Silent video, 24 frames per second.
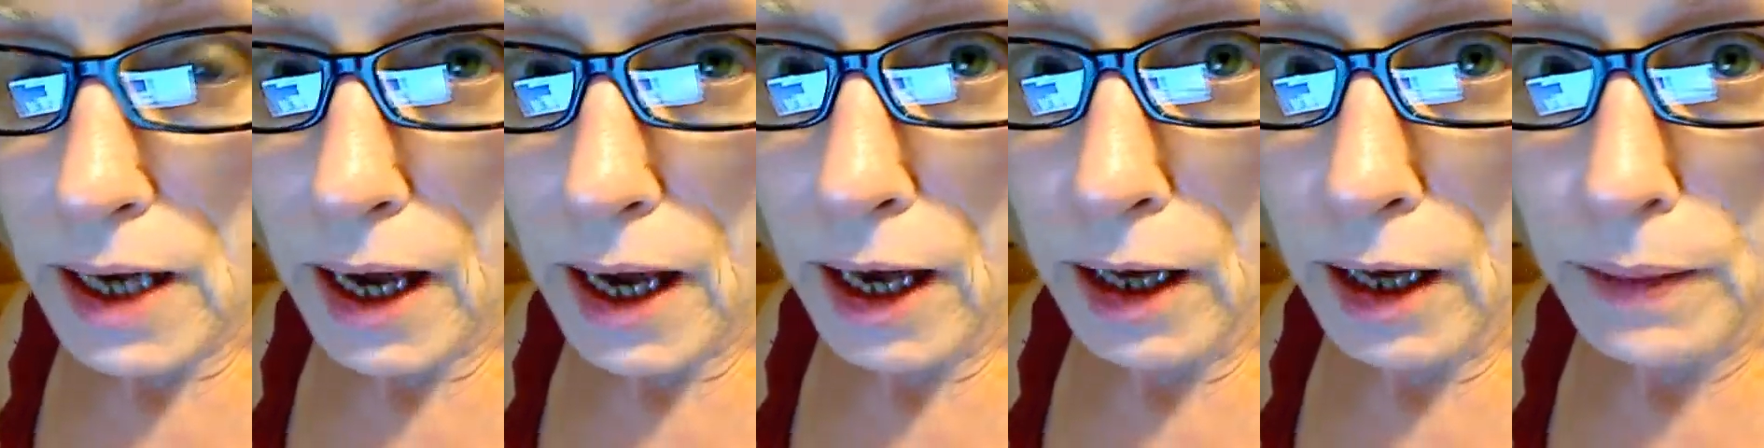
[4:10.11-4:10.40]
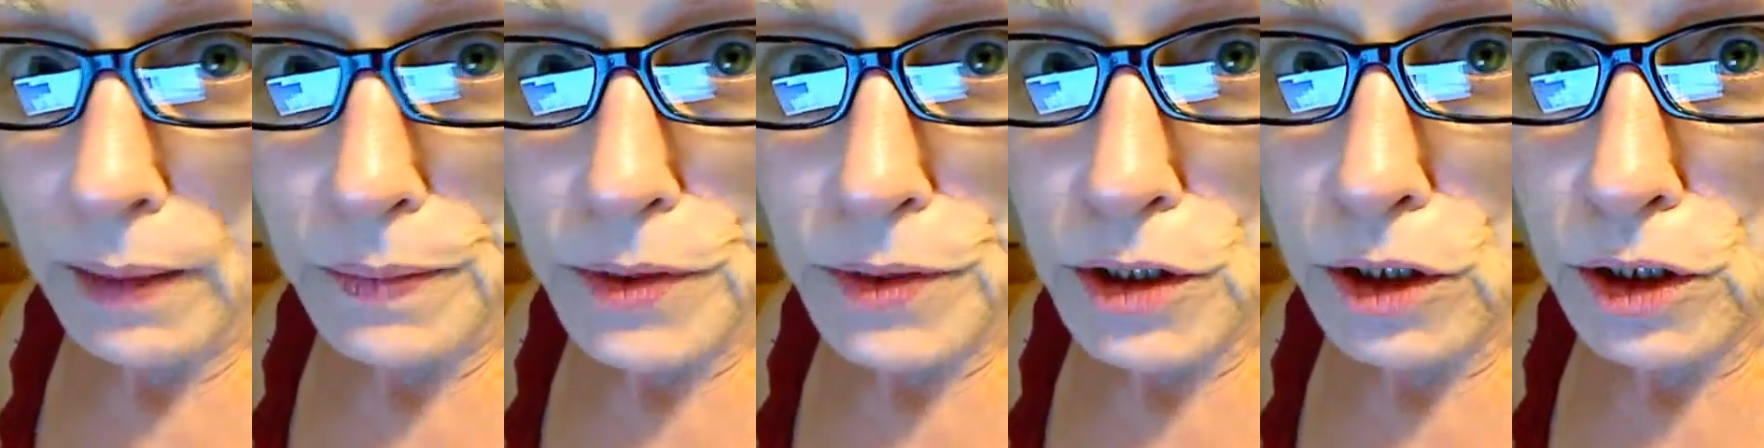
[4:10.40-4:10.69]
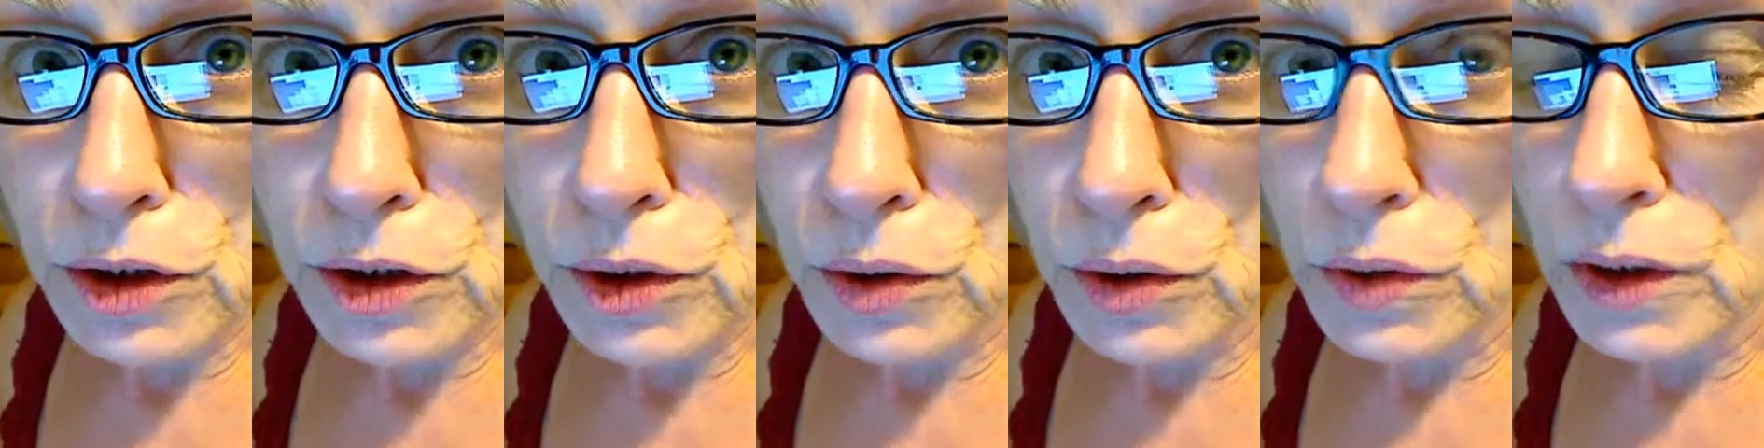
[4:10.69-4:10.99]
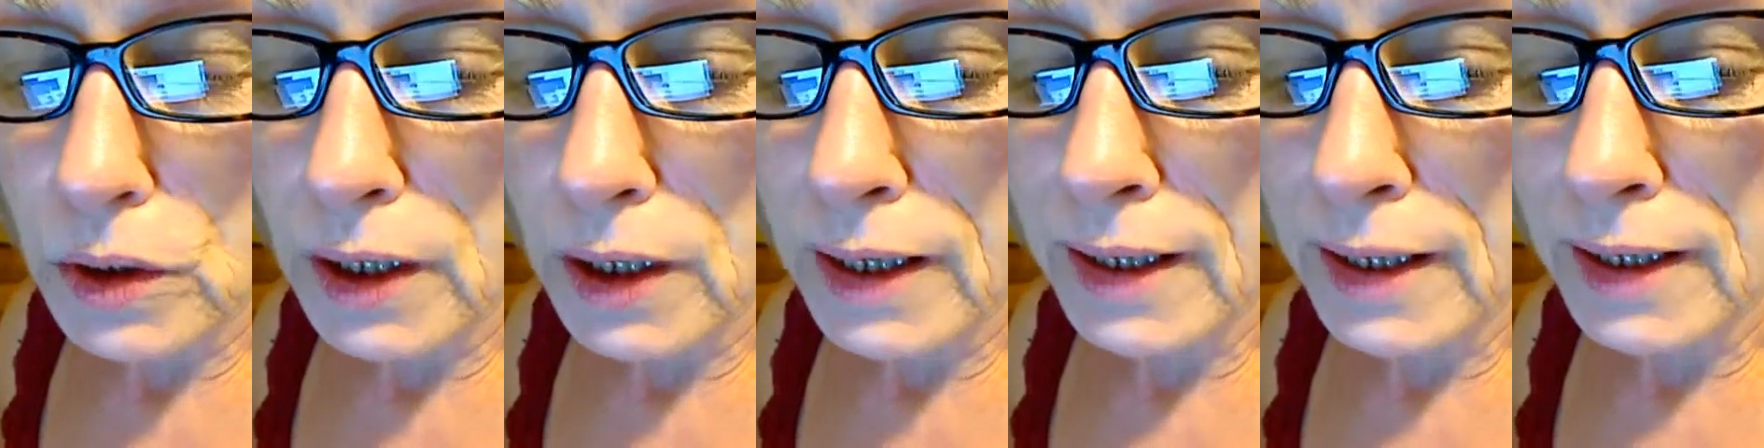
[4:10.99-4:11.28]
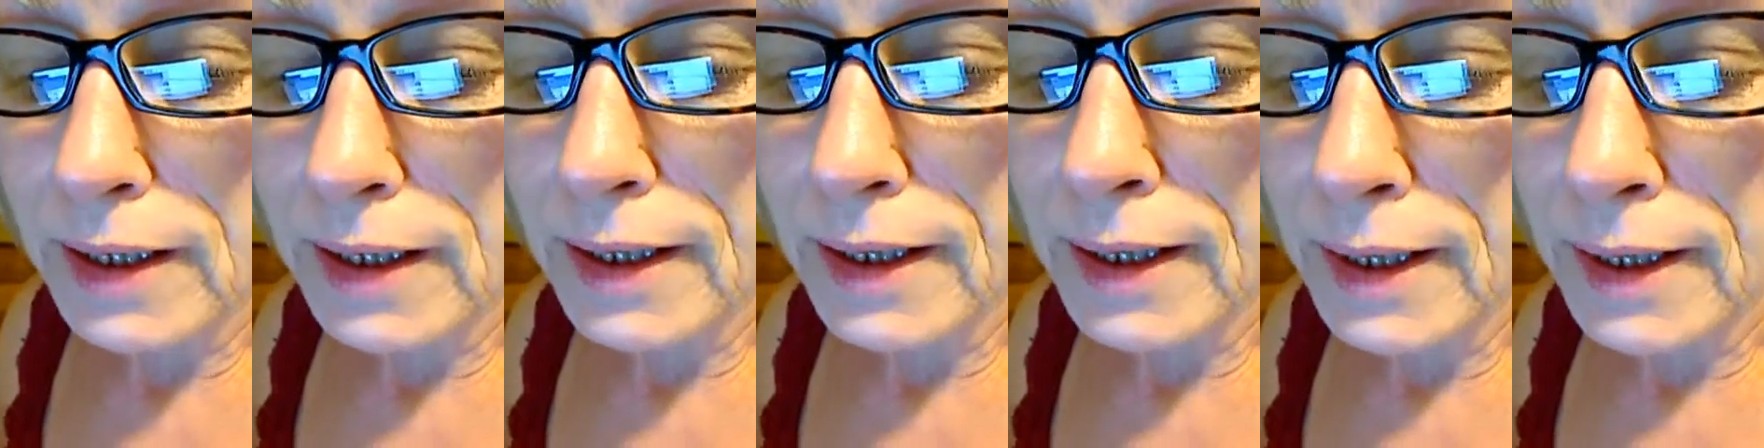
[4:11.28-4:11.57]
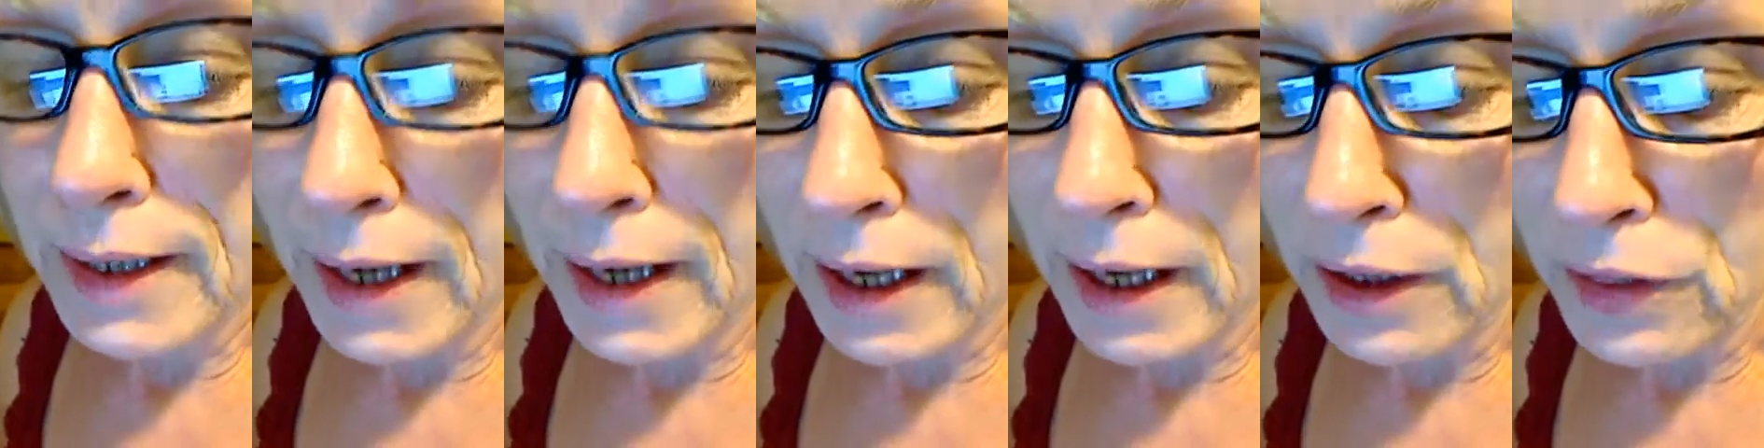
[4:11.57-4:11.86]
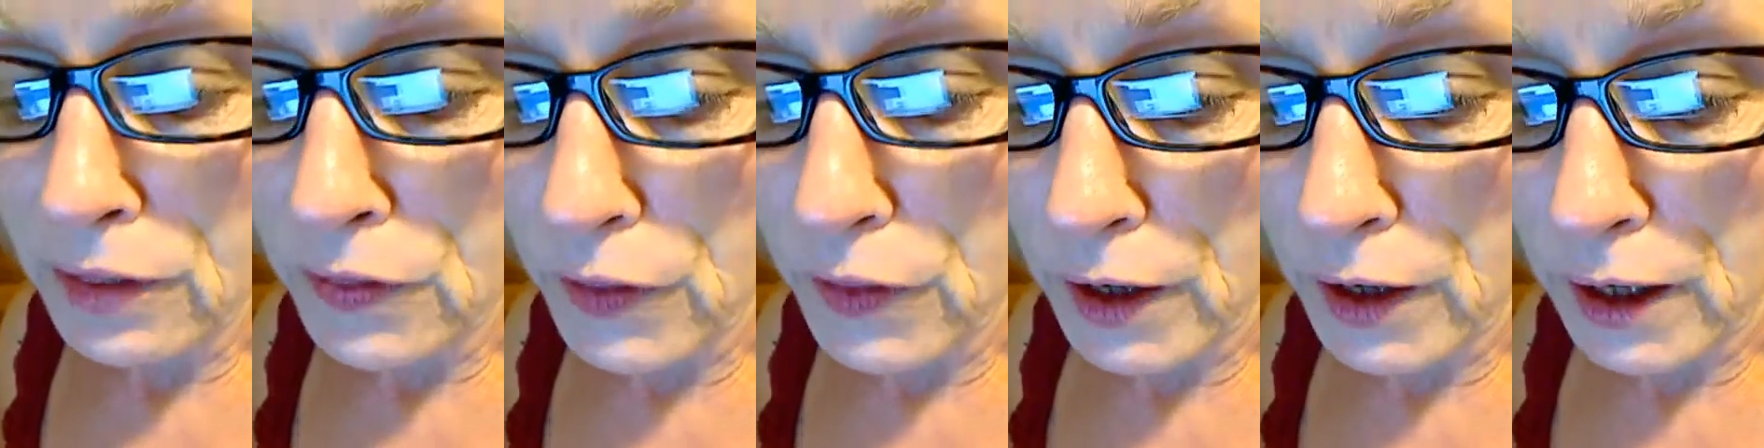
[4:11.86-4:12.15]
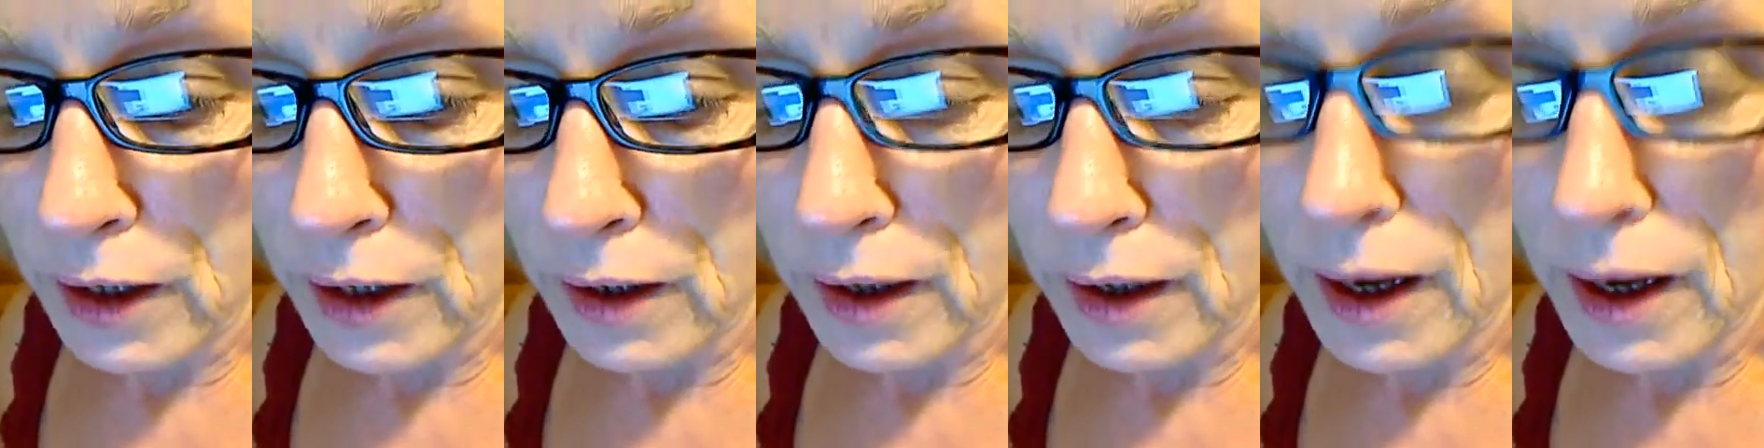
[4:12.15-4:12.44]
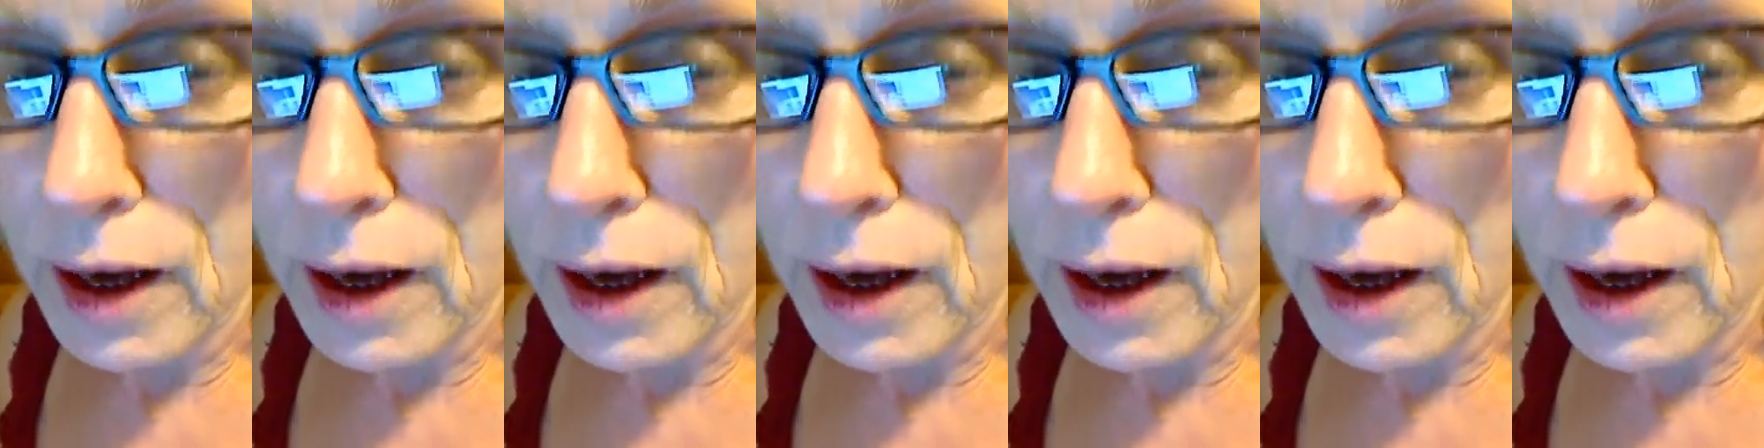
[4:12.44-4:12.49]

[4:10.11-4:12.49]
absolutely nothing